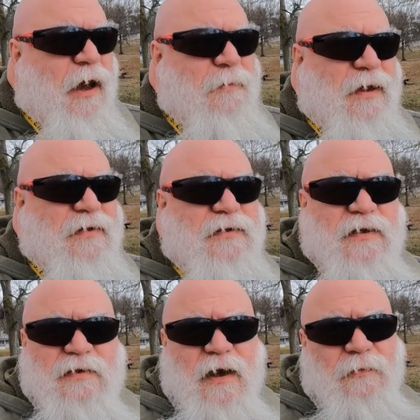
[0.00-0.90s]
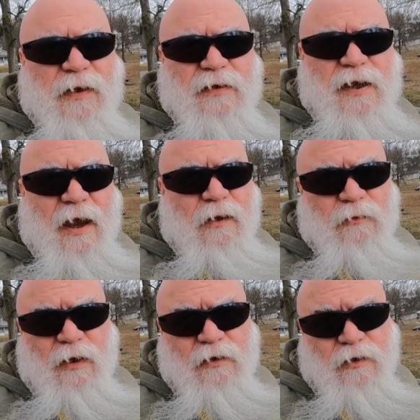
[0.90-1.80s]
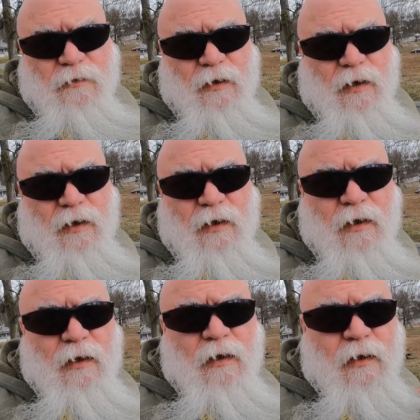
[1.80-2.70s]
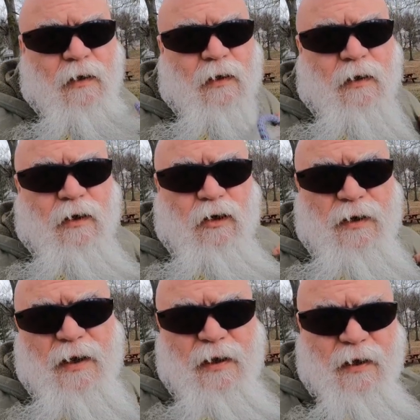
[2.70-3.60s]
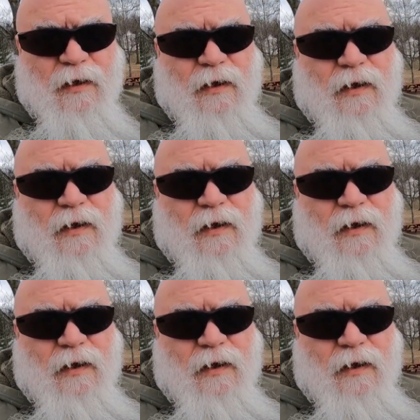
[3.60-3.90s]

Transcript: I mean, does it ever get tangled on your uh, hoodie?